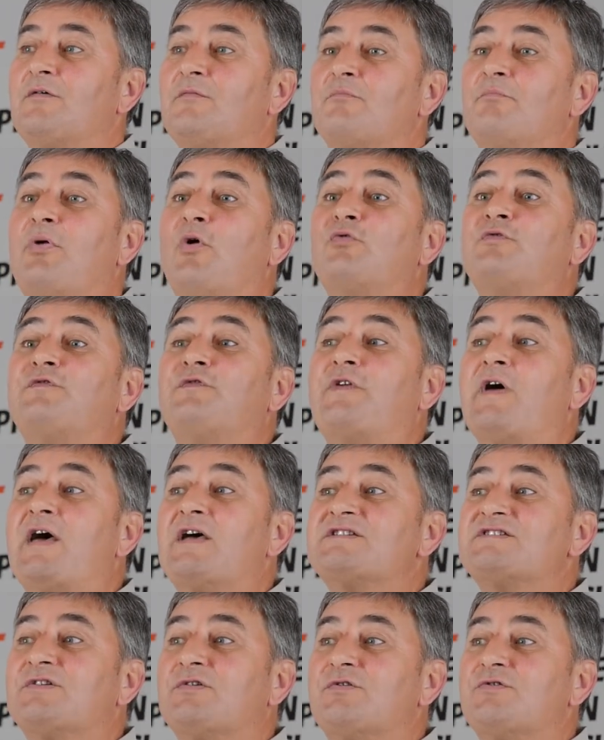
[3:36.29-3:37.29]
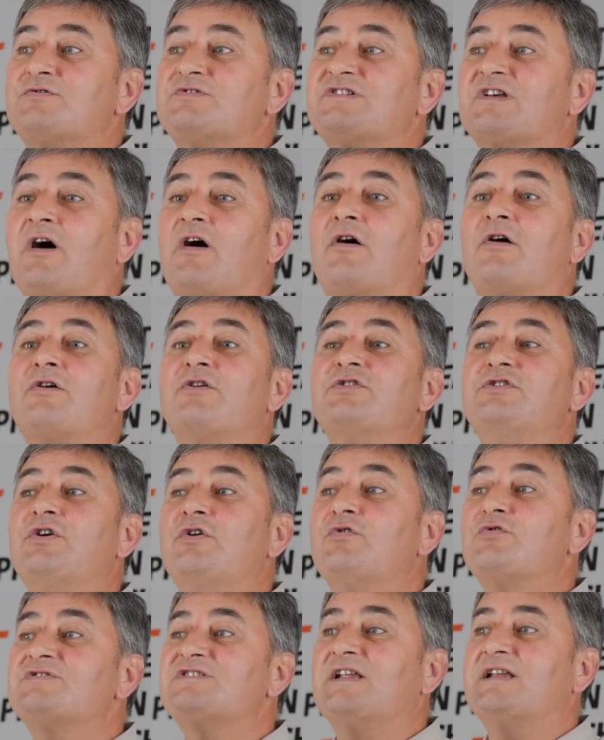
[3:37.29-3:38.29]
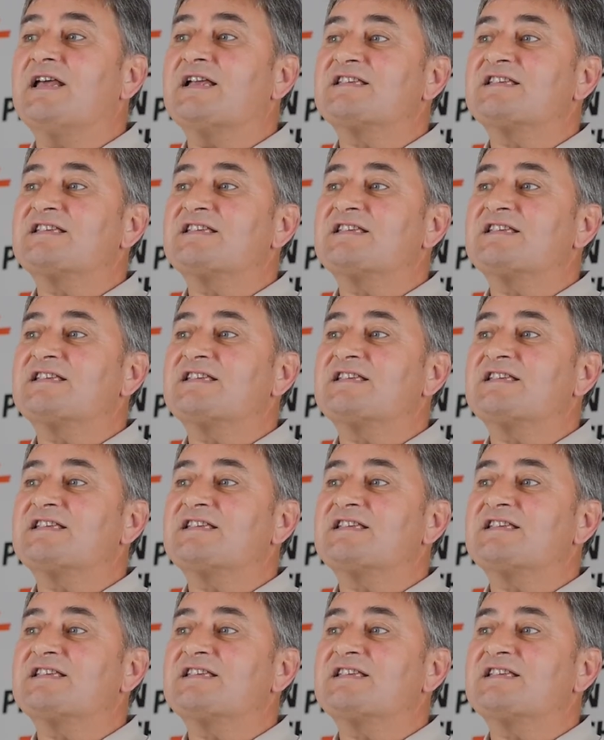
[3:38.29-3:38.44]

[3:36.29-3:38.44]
Both fasteners are used and